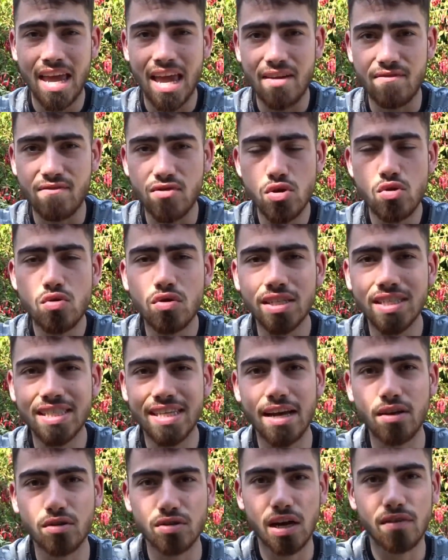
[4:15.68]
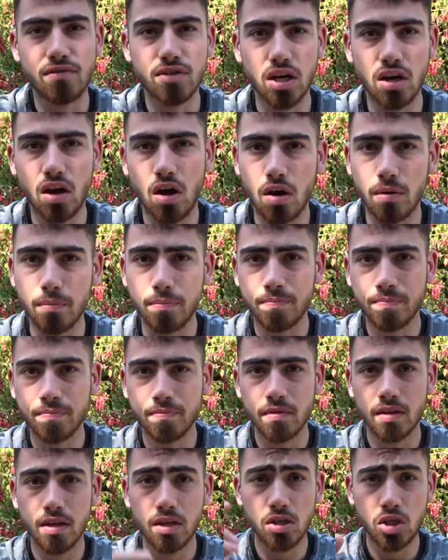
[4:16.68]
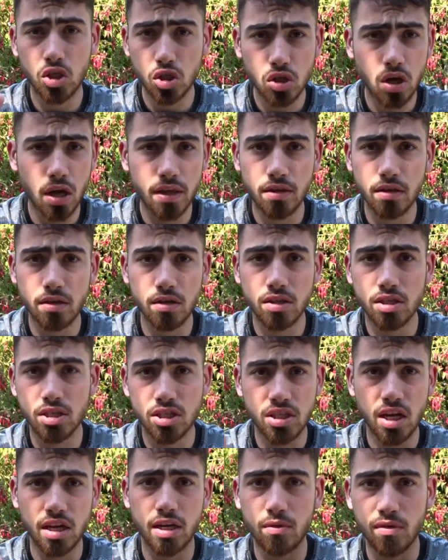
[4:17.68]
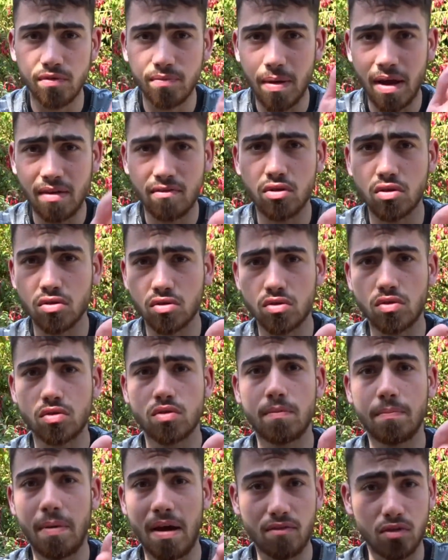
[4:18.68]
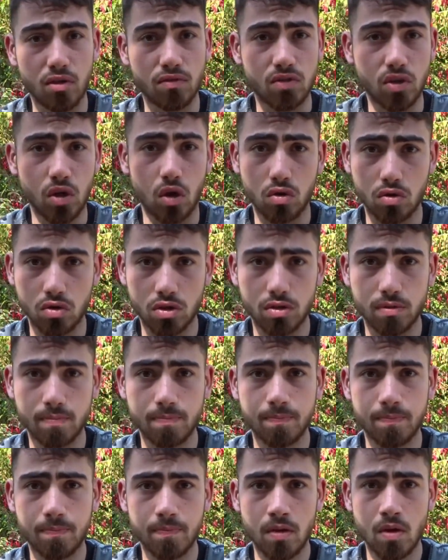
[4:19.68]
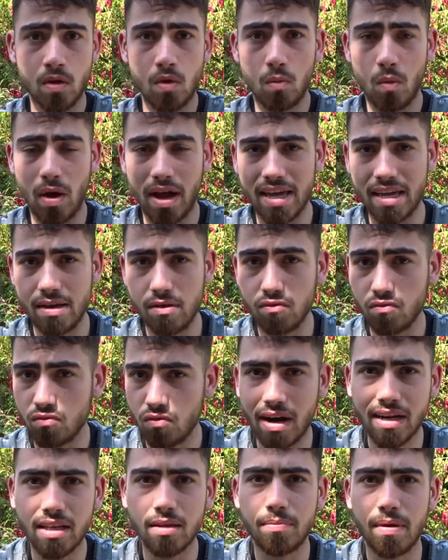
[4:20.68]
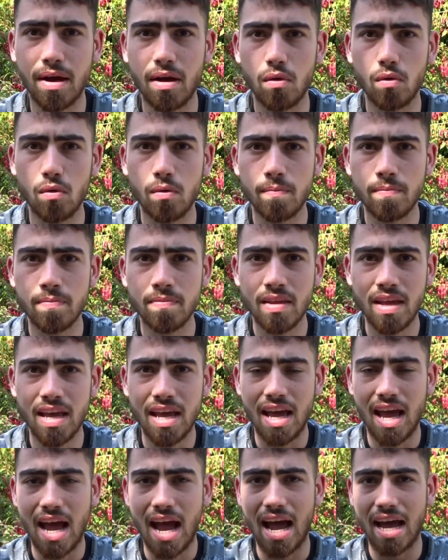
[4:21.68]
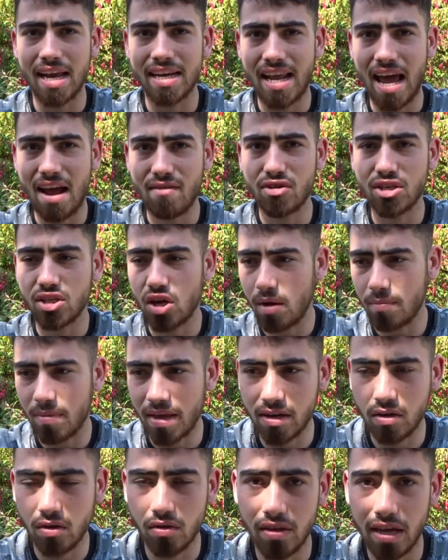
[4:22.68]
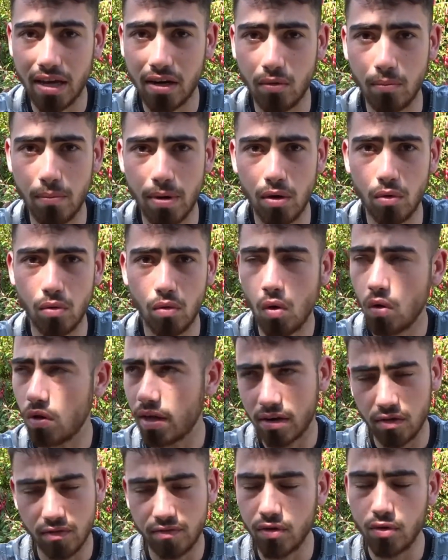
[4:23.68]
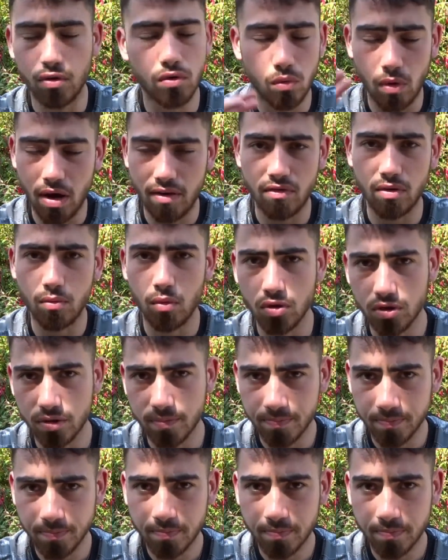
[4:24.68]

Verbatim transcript: If you can set yourself an alarm, just like the, the study with Pavlov's, Pavlov's dogs, where he rang the bell and every time they got, they got meal or they got food or whatever it was.